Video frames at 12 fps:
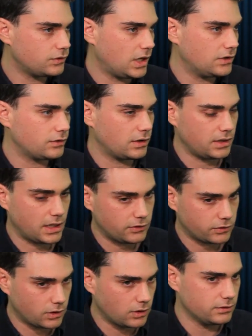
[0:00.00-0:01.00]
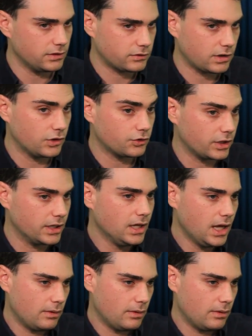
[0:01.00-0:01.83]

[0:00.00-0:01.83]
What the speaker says: change that has occurred in this country.